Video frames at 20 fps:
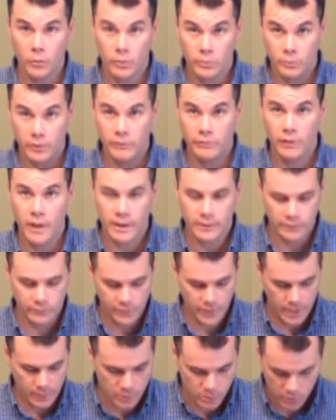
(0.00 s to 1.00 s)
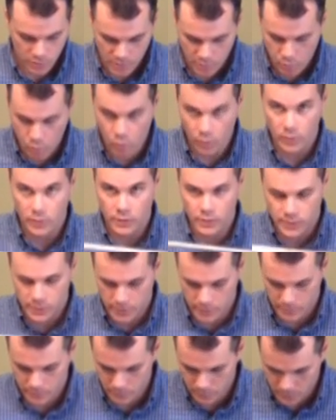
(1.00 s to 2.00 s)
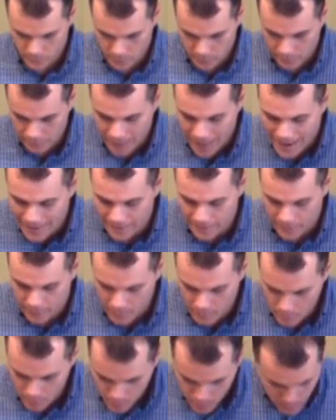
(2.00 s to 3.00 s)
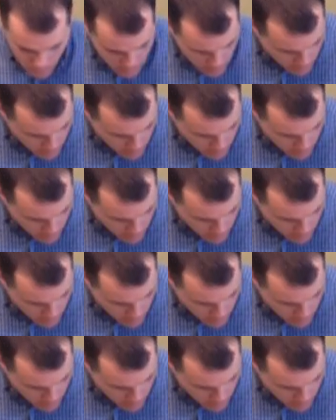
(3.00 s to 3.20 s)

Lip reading: with reflective tape, so it's important to line it up